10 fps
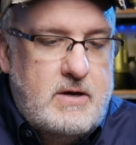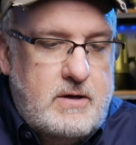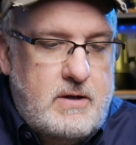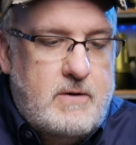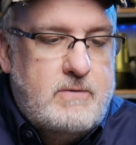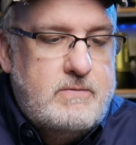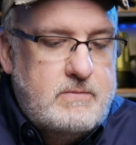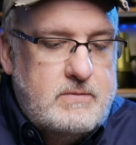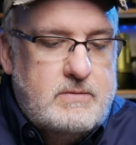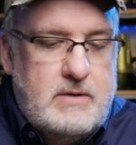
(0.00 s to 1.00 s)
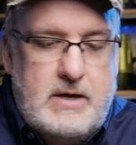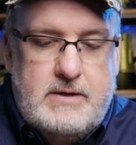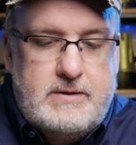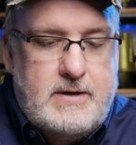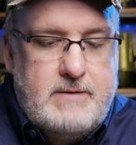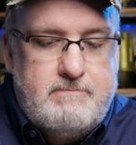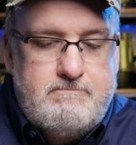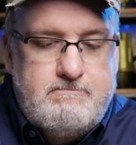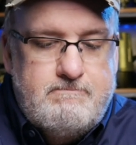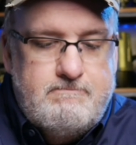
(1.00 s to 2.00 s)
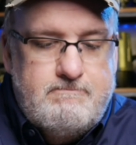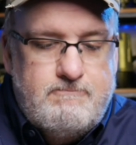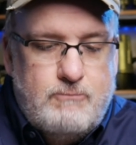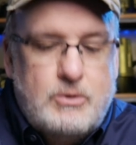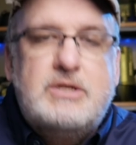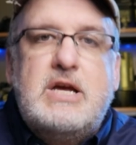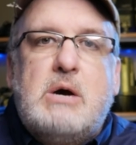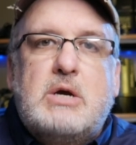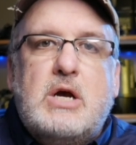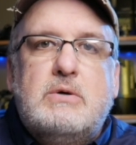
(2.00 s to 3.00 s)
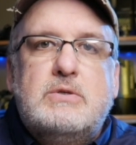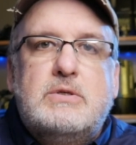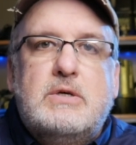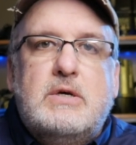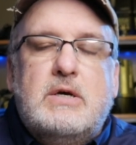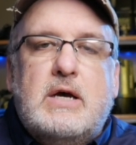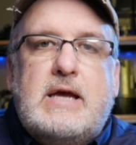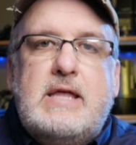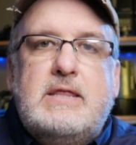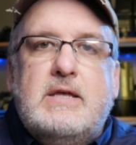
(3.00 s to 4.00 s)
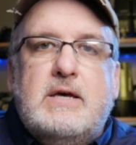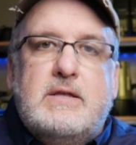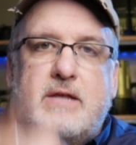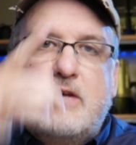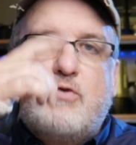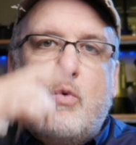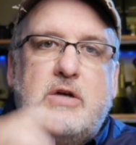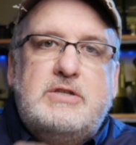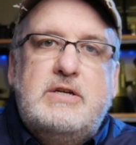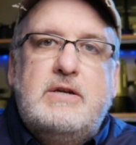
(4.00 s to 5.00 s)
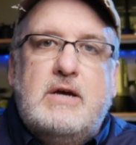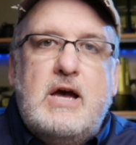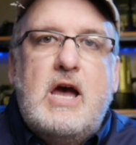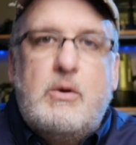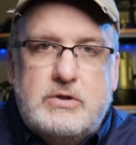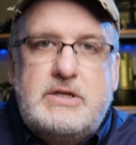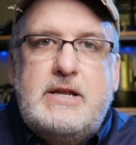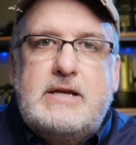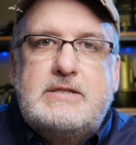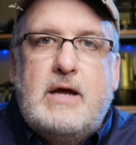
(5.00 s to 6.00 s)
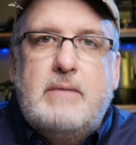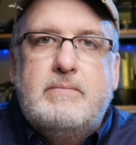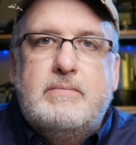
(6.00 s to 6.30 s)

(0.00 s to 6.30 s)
you know, and we'll see how it goes. Again, thanks for watching, and we'll see you next time.